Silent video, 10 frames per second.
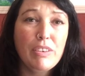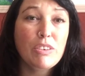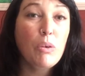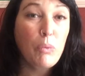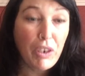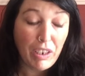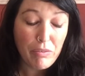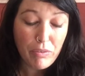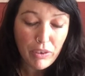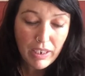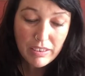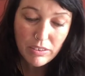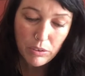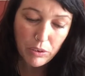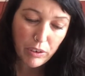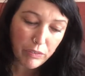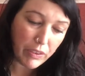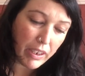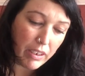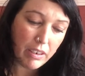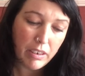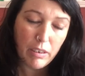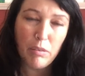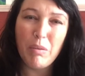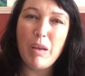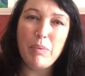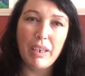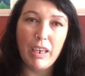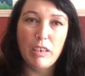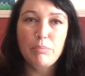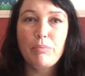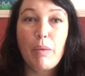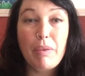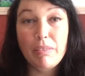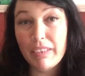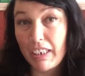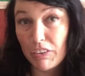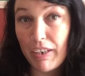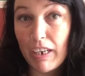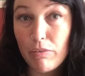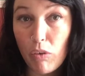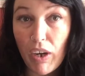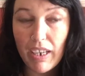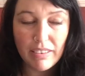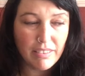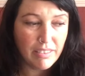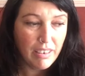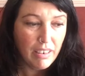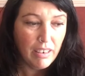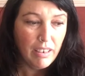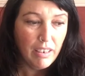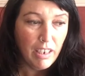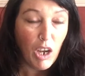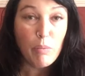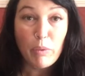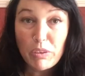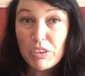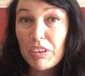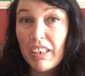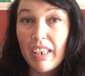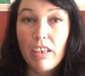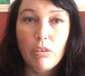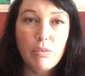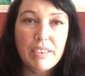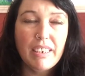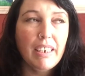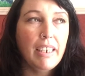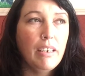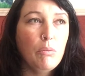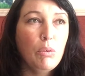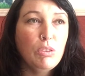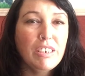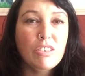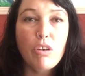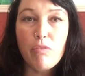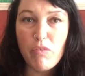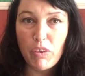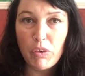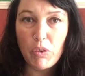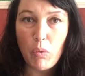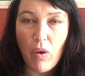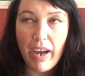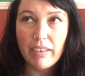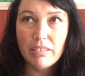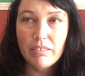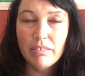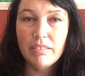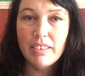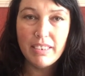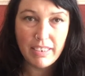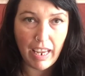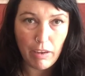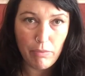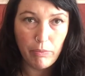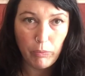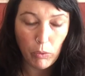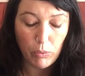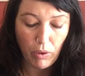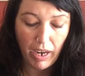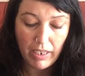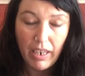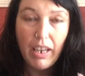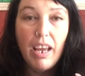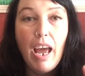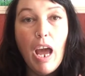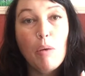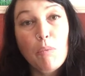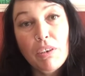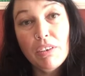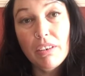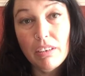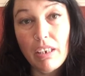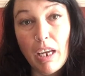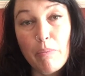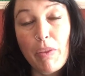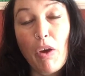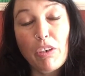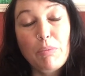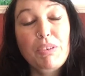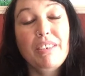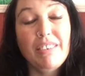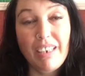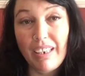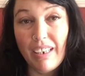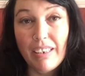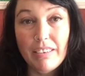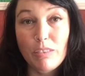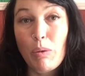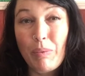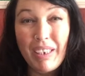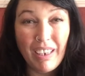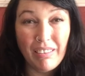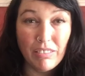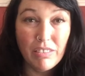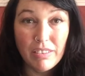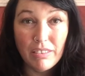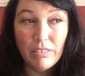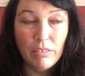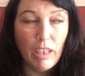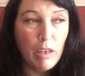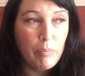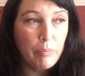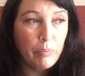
it's not working for us, or if there might be a bit of danger ahead for us emotionally or physically. We'll just not feel quite safe or right. And what the octopus is telling us is when we get those little